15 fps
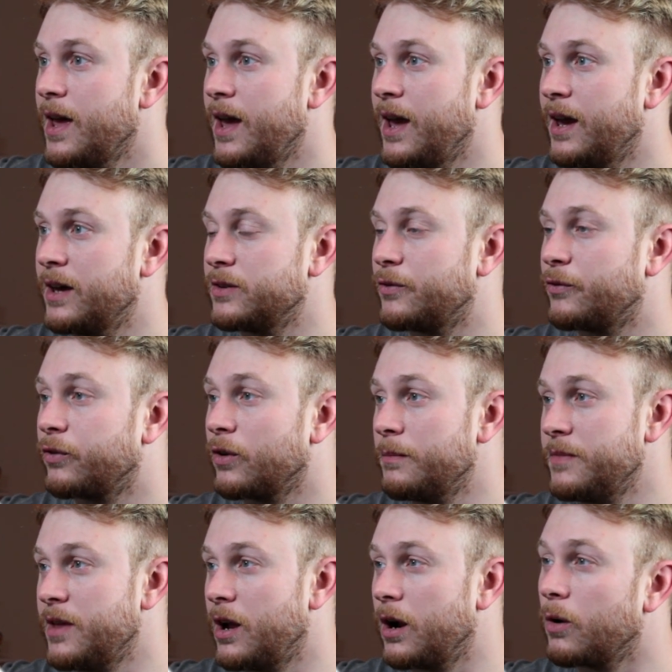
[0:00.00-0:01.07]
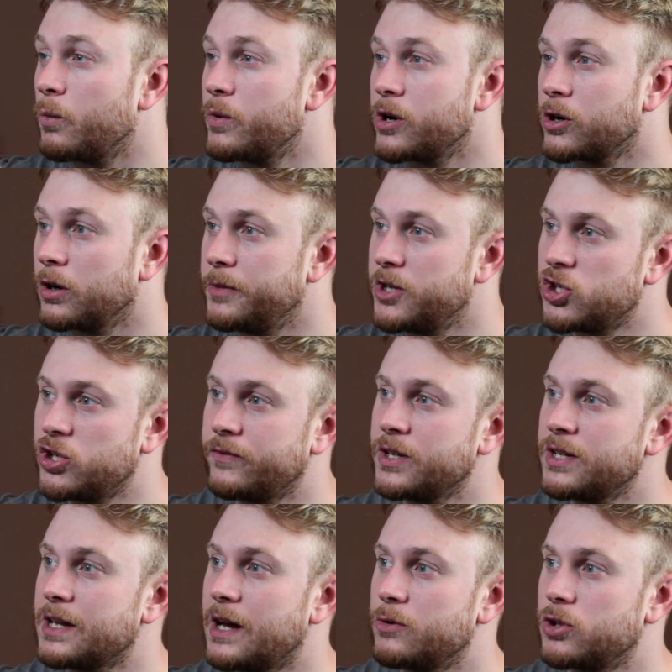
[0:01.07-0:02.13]
And from there, we are going to be
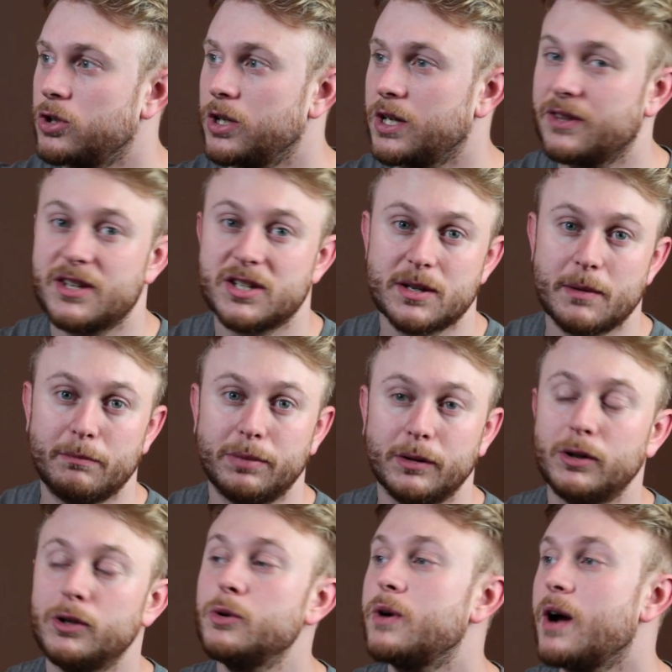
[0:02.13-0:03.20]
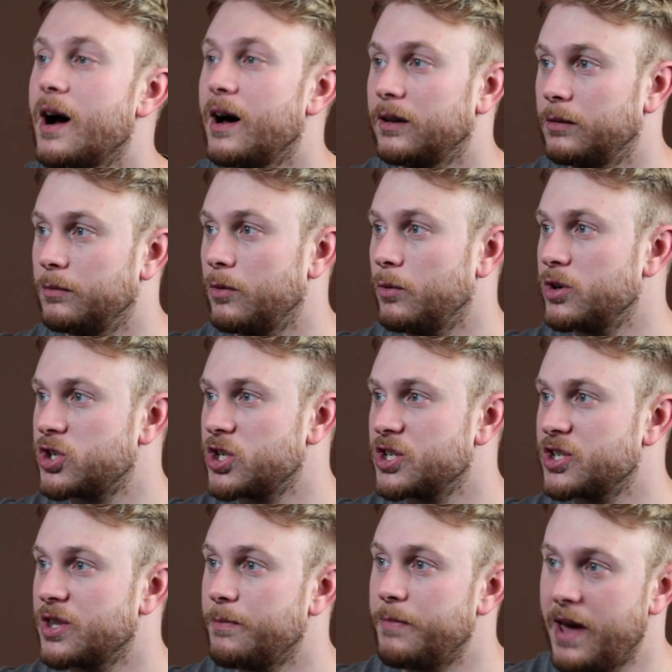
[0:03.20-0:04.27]
shifting down to look at this blue column, which
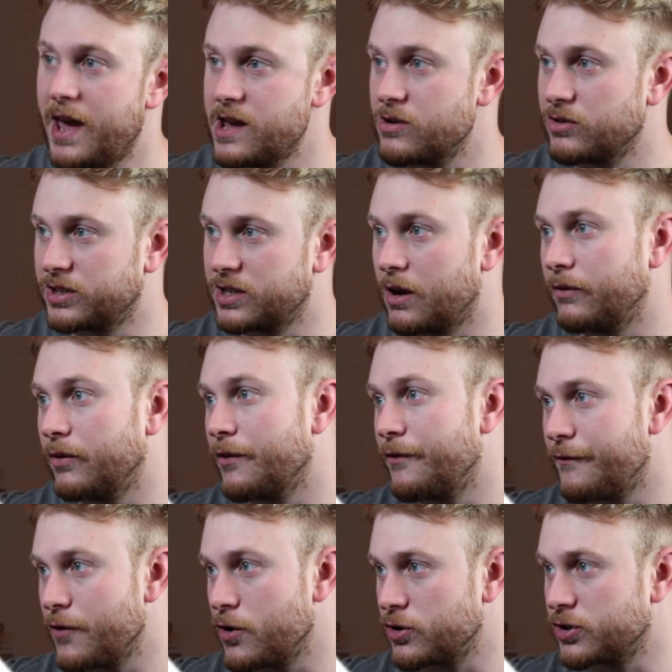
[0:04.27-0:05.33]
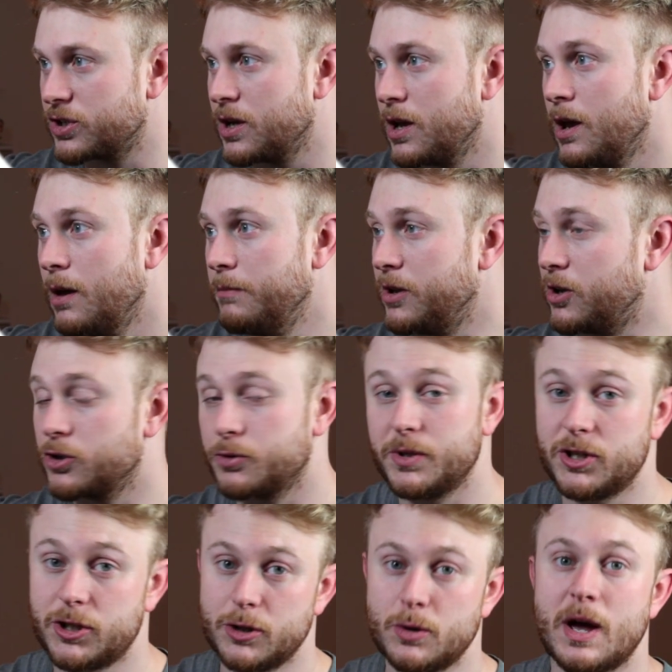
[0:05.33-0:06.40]
is the pay yourself first, because we
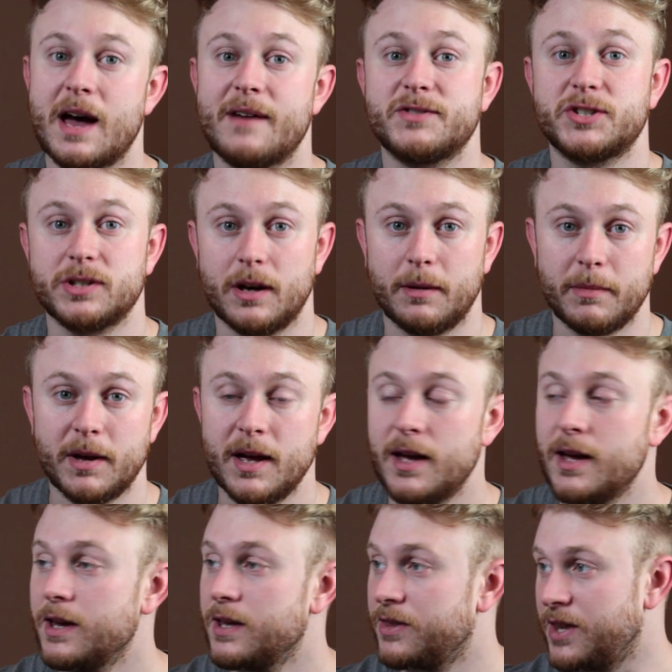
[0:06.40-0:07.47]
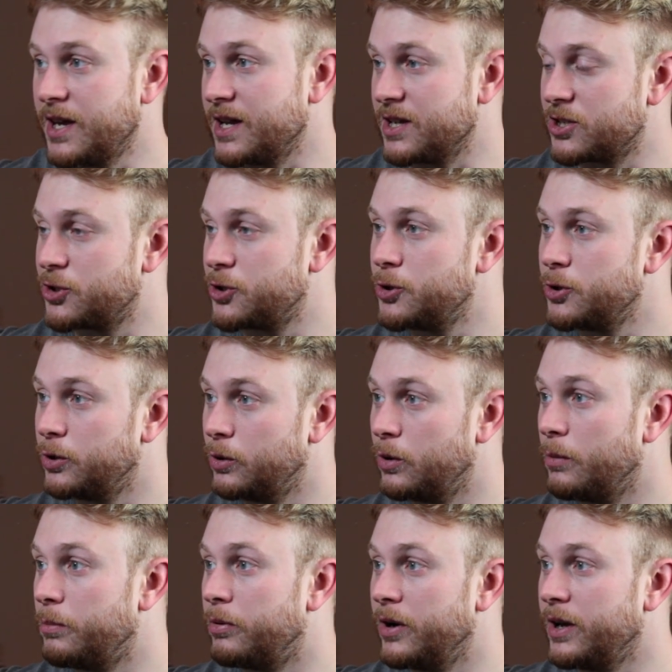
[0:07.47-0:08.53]
do have some things
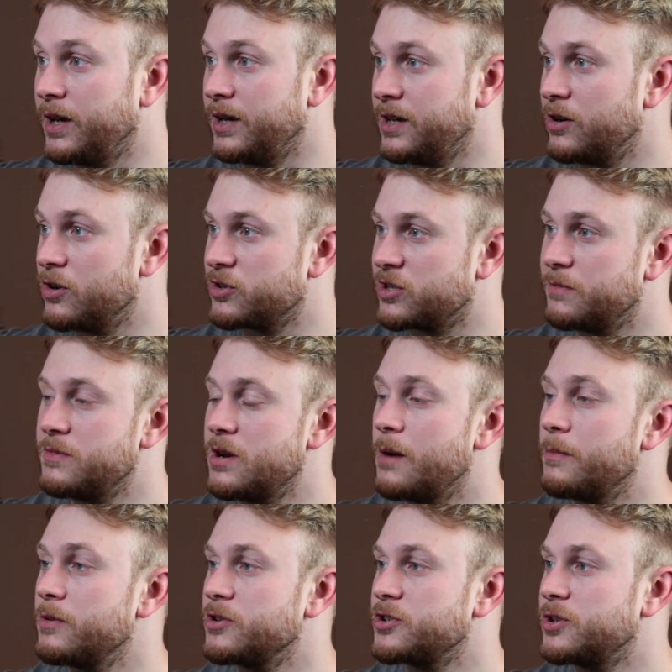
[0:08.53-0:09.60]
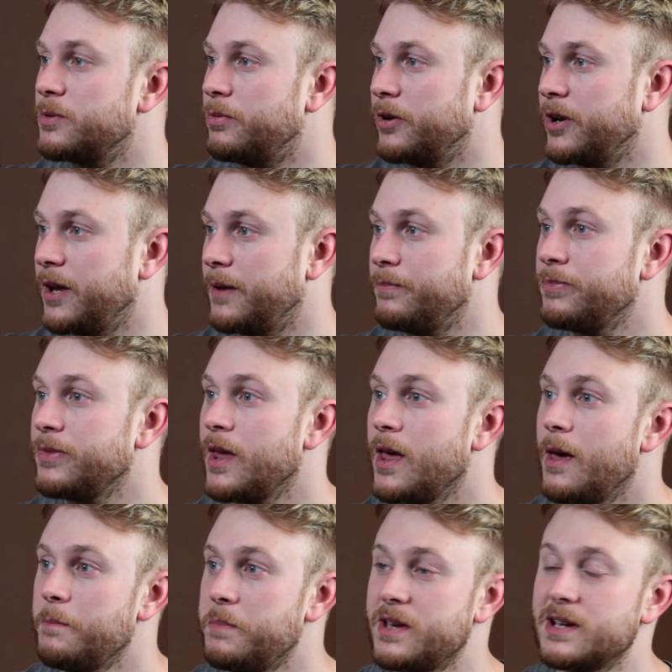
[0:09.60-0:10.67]
to put in here, some numbers to put in.
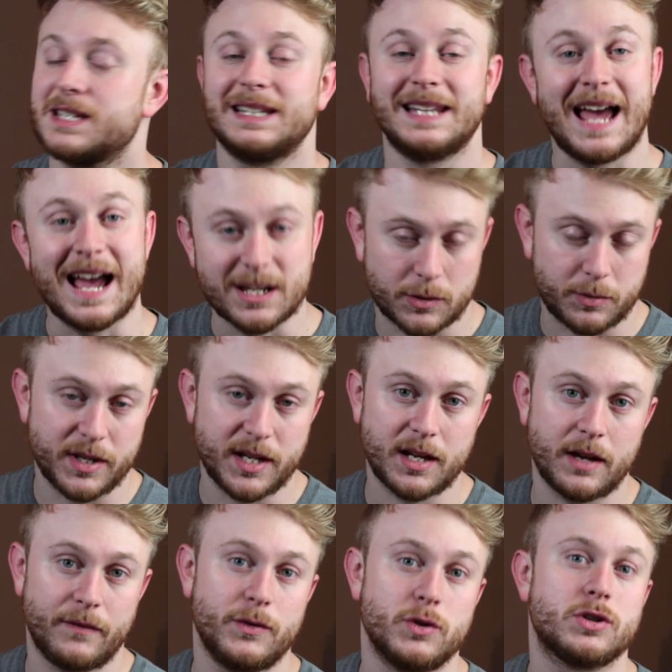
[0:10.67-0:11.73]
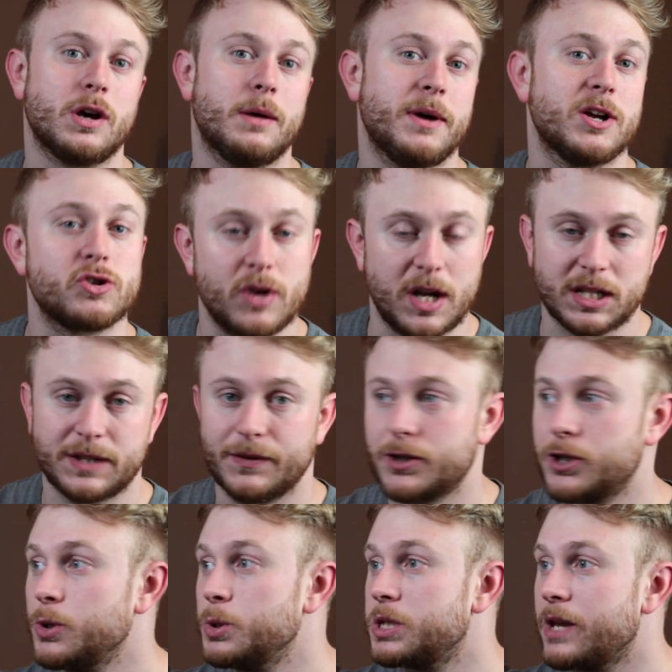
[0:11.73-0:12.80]
Because last week, if you saw my Transfer
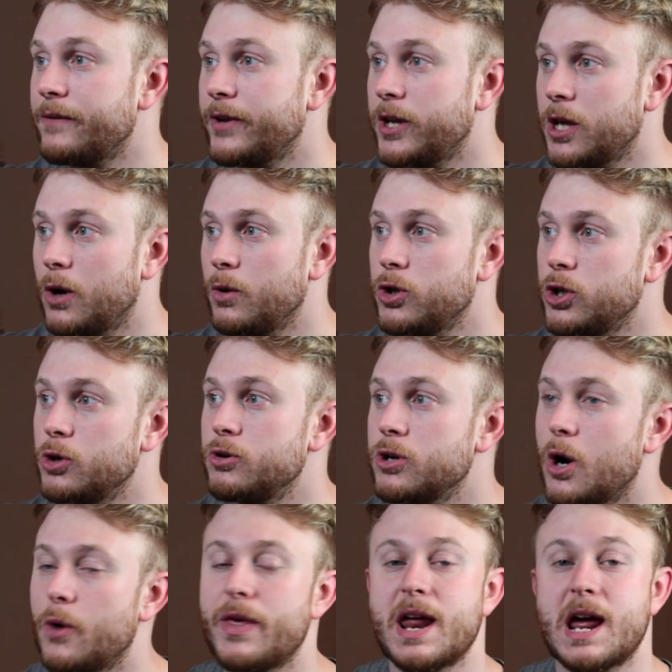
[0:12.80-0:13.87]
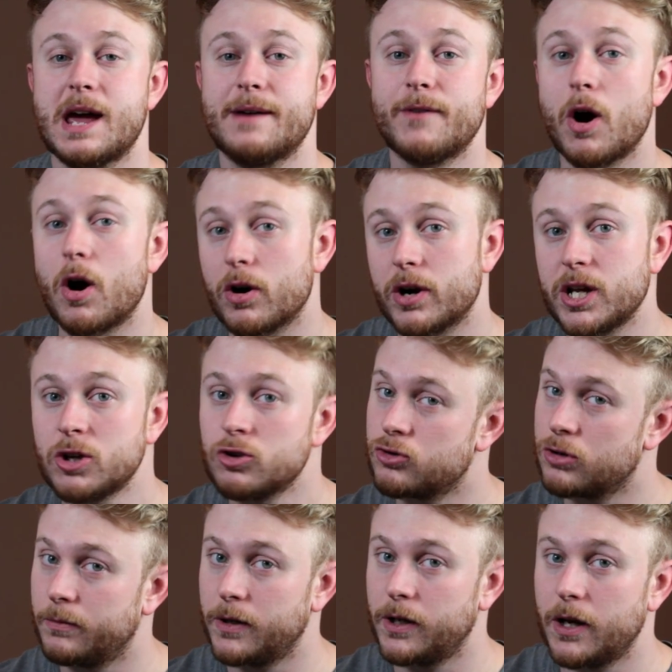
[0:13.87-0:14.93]
Tuesday video, you know that I have already
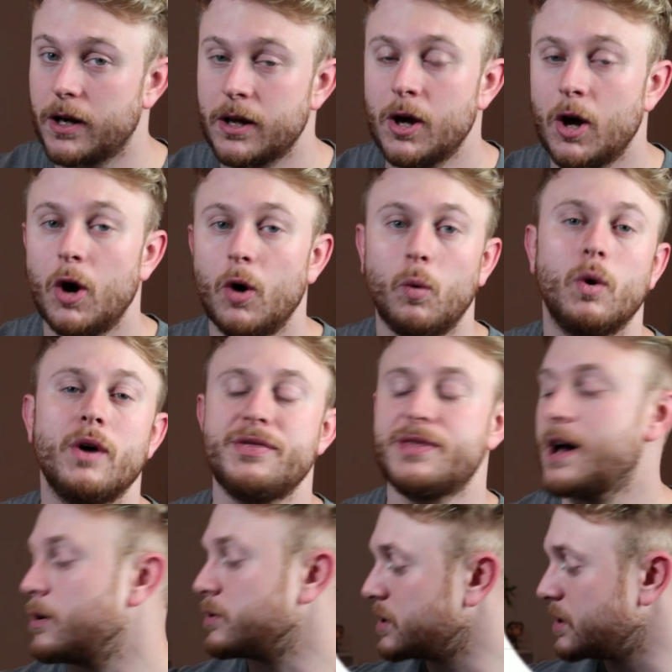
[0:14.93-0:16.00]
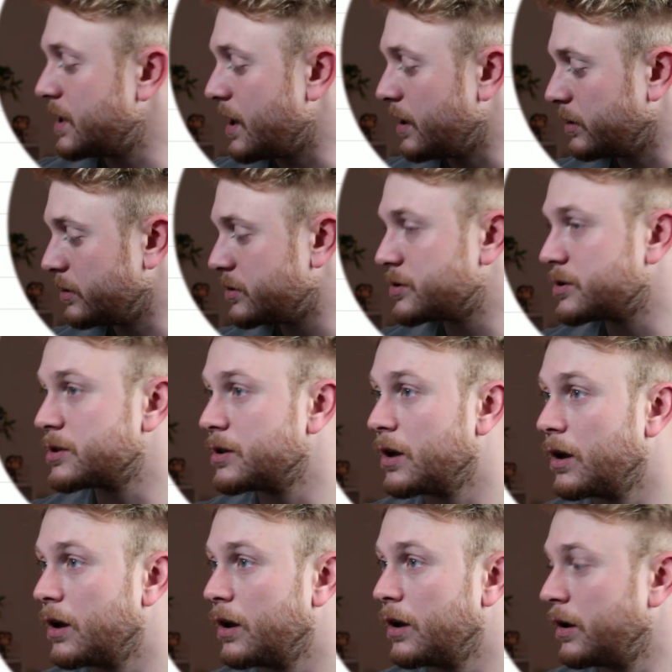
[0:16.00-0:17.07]
contributed
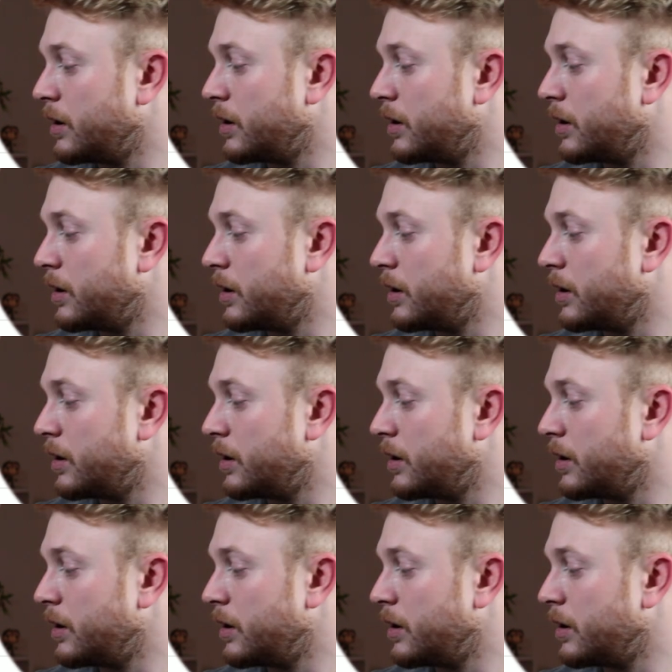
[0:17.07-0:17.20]
$1,000